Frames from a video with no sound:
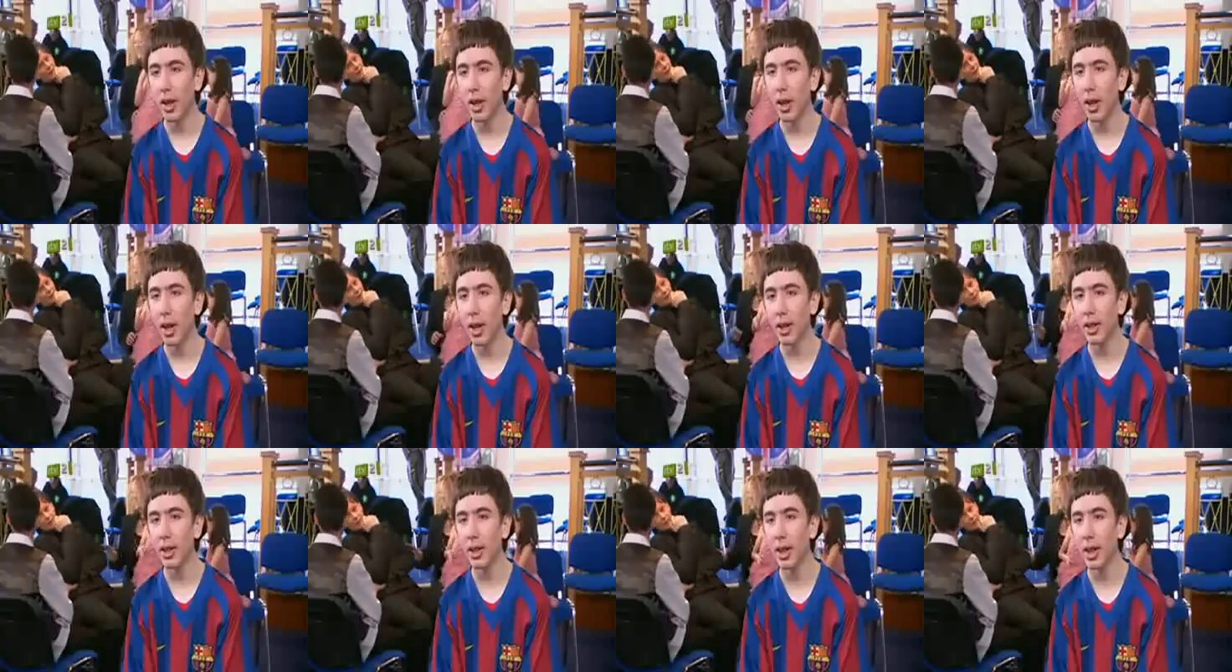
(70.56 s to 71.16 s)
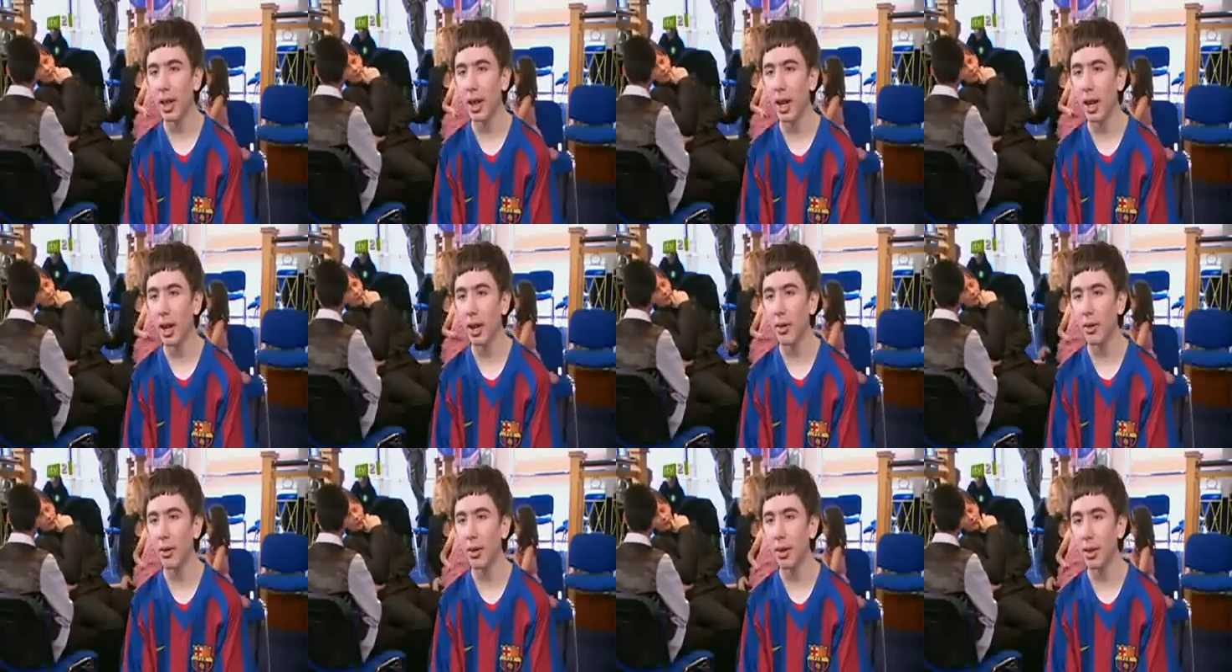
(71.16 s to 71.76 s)
I'll ask her
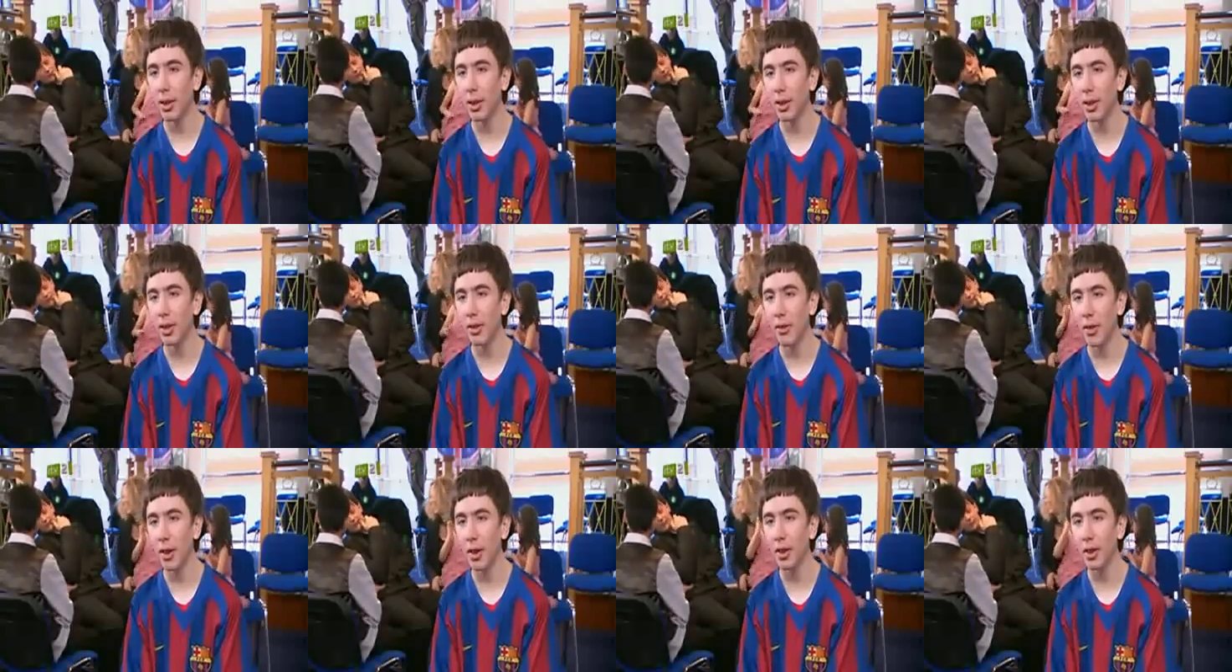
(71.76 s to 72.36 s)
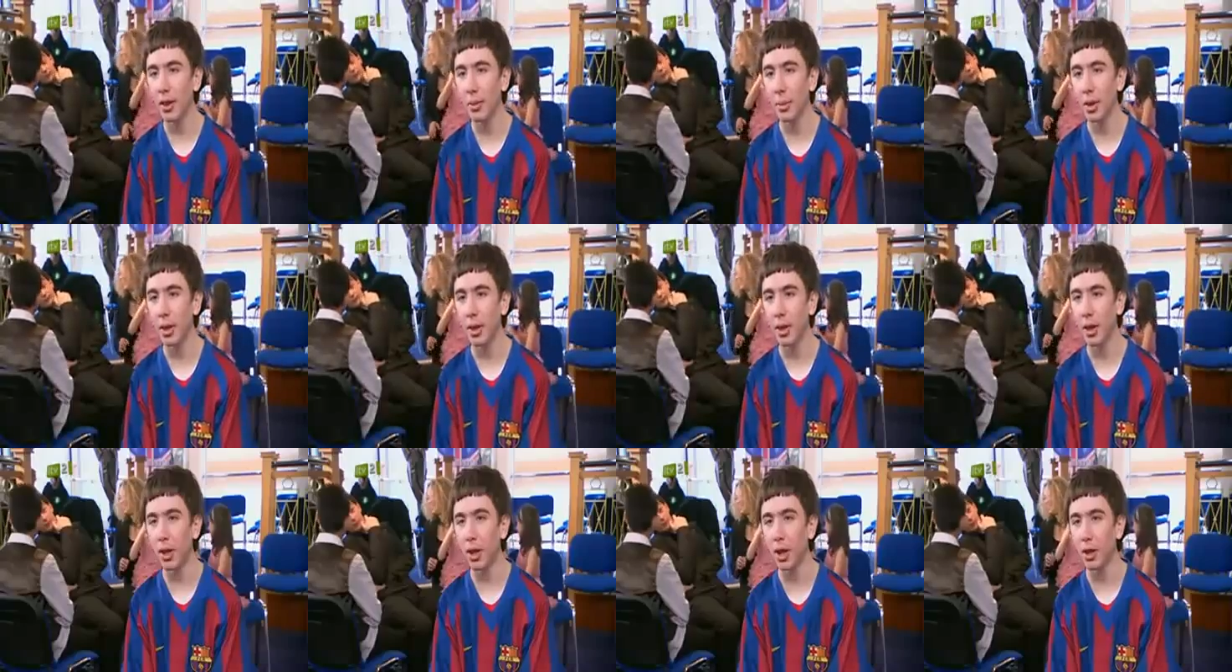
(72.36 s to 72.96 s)
how is it feel to be
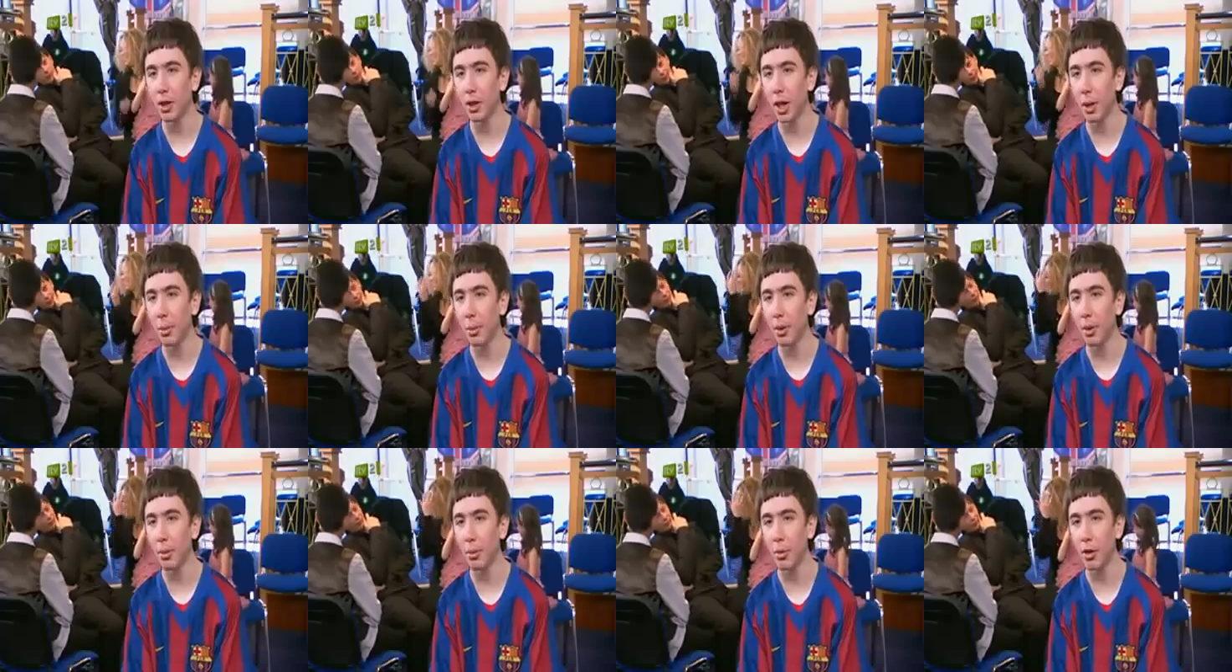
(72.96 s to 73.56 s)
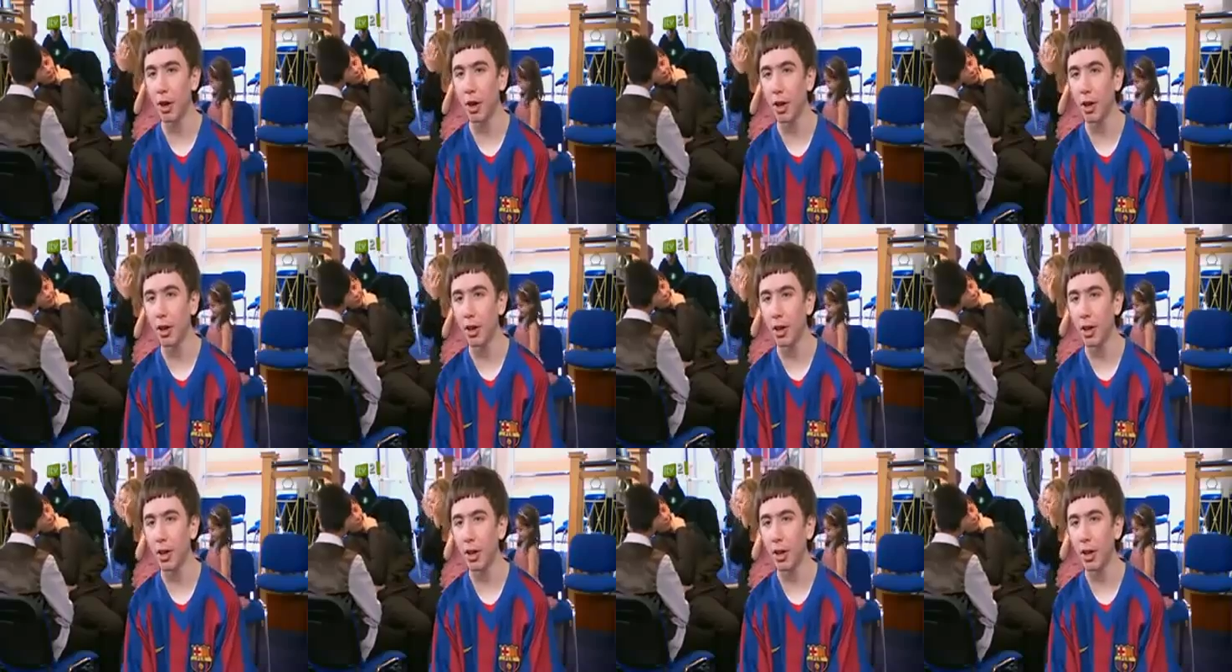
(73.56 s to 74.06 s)
like on top of Britain?